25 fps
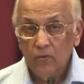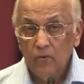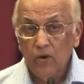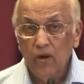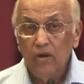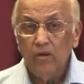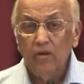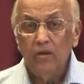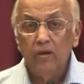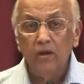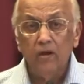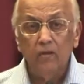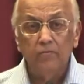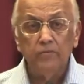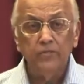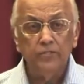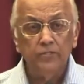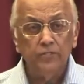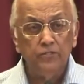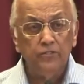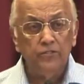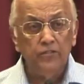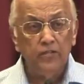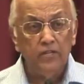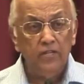What an
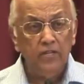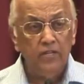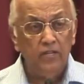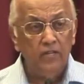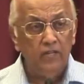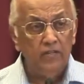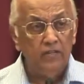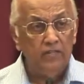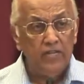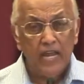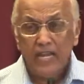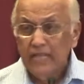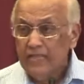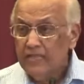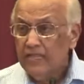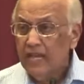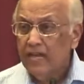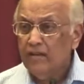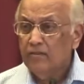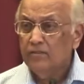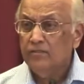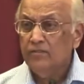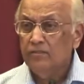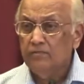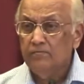opportunity.
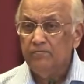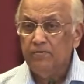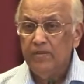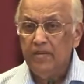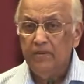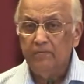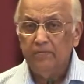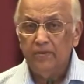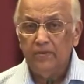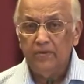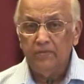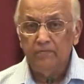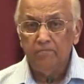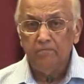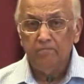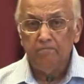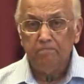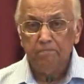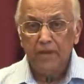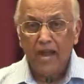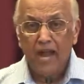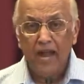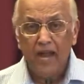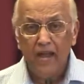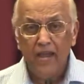10,000 people.
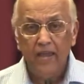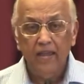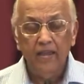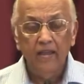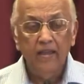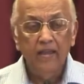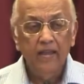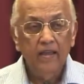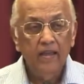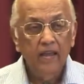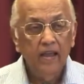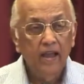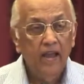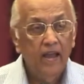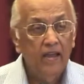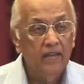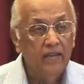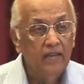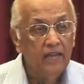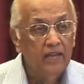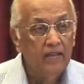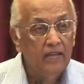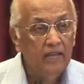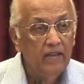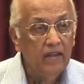God, I
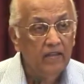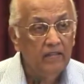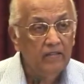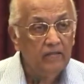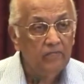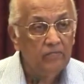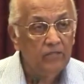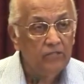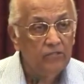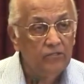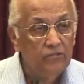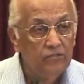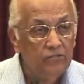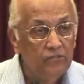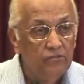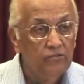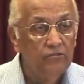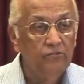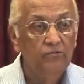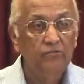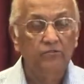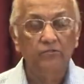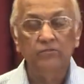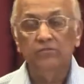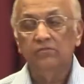can tell them the
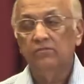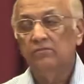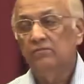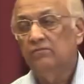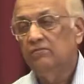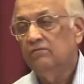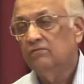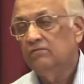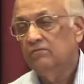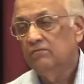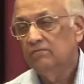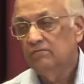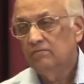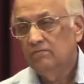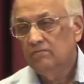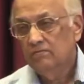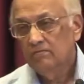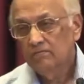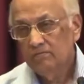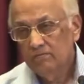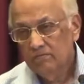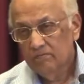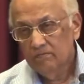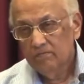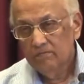truth.
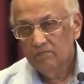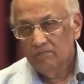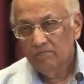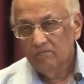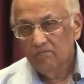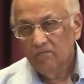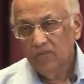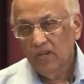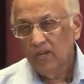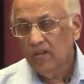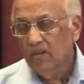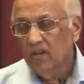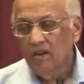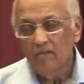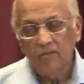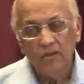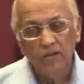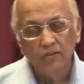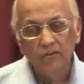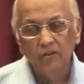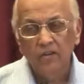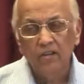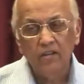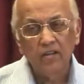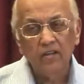He never
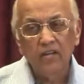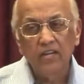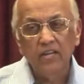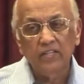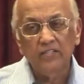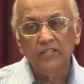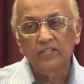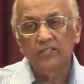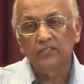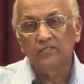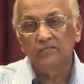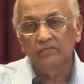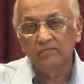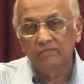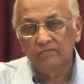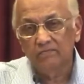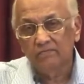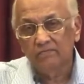took a collection.